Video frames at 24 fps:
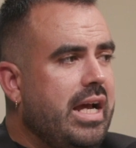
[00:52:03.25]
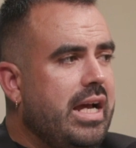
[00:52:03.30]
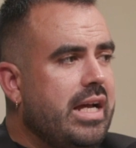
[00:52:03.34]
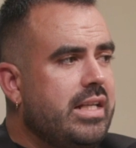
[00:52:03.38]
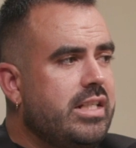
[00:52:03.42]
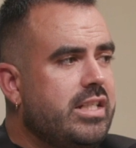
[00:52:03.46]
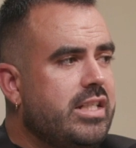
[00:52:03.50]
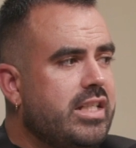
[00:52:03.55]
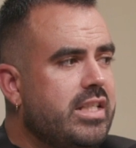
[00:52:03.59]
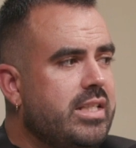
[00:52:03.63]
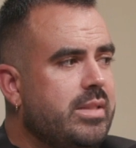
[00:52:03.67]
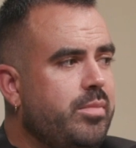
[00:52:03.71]

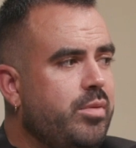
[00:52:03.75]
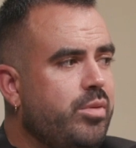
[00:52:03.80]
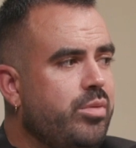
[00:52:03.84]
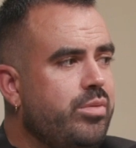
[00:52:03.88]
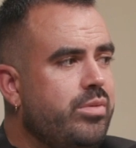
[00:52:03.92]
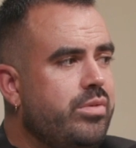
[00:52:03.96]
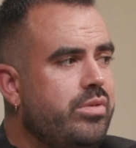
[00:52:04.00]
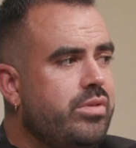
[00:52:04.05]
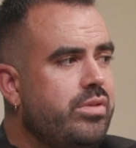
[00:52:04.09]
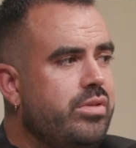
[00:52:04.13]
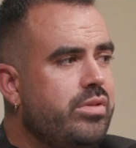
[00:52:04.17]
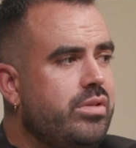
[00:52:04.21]
And I
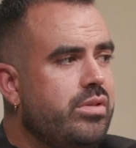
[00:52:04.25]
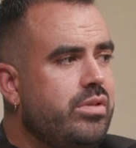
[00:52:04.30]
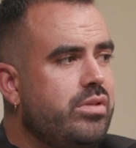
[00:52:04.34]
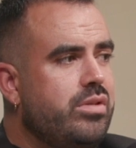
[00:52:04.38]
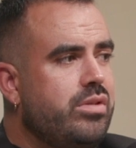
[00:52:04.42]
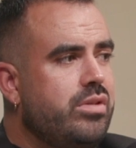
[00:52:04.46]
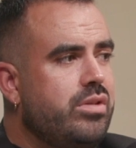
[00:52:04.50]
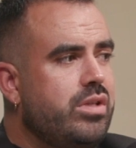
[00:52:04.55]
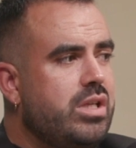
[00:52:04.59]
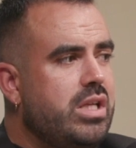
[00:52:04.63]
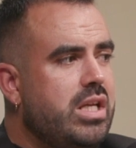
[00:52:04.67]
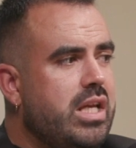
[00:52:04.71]
suppose
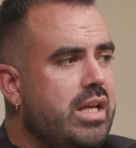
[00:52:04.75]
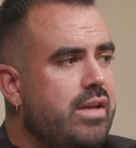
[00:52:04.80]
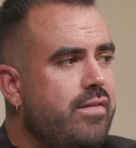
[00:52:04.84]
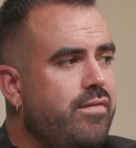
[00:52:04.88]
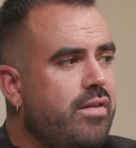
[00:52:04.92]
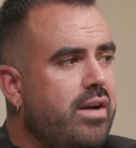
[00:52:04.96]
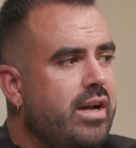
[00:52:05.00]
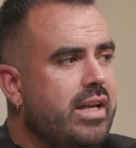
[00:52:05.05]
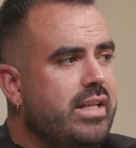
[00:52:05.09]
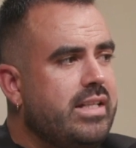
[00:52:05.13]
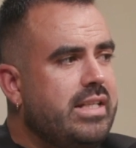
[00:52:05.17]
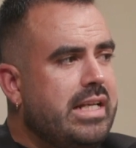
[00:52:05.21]

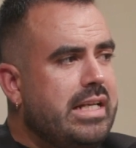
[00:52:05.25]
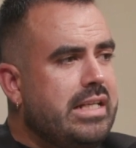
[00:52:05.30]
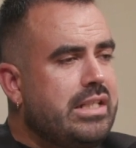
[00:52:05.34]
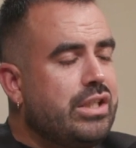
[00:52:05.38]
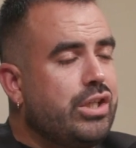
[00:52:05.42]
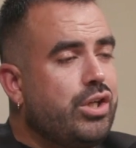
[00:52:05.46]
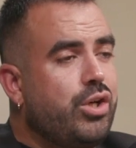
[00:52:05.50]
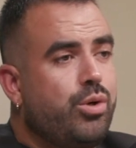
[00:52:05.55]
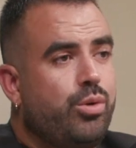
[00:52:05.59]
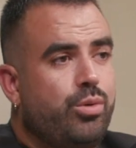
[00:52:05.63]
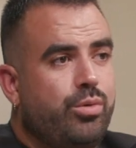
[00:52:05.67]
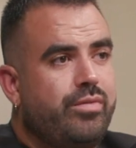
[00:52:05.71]
if I had
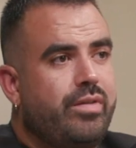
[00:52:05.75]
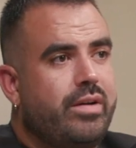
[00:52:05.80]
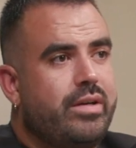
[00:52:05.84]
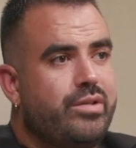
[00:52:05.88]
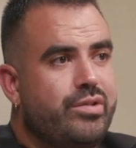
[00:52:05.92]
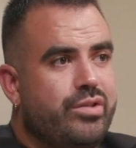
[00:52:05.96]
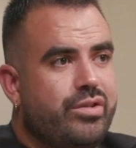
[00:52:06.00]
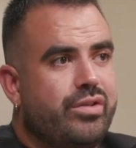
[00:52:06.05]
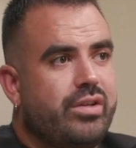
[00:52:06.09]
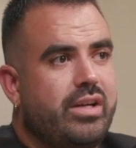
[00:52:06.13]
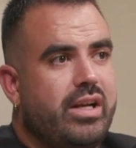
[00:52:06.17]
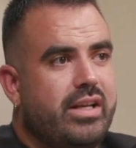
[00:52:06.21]
had a
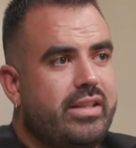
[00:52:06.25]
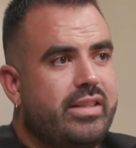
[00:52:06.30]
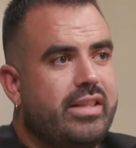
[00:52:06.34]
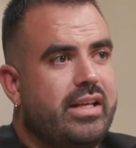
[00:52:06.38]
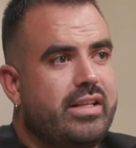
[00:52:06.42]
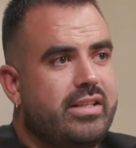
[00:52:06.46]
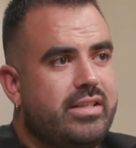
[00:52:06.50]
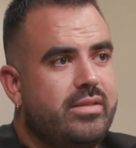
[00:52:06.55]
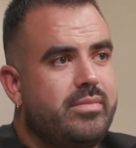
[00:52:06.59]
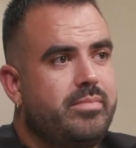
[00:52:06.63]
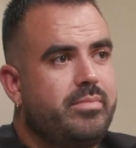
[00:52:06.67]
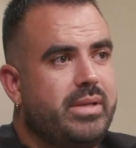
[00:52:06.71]
co-founder at
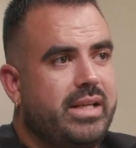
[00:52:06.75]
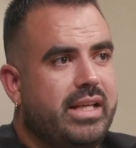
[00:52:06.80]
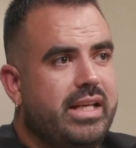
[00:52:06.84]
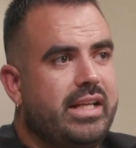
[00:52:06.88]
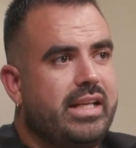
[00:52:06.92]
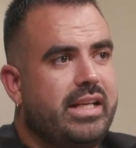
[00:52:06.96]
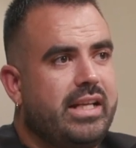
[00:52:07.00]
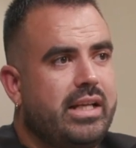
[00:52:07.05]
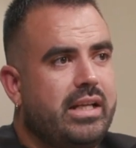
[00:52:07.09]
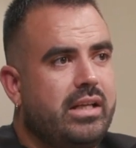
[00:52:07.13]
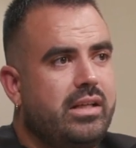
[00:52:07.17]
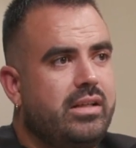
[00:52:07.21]
that
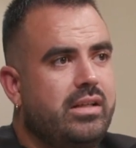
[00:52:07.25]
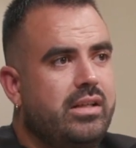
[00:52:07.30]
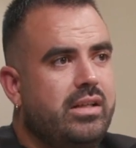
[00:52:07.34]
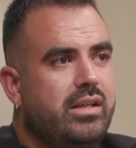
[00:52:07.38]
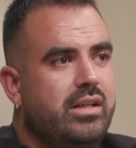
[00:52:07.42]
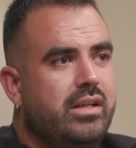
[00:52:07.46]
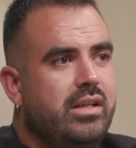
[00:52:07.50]
beginning,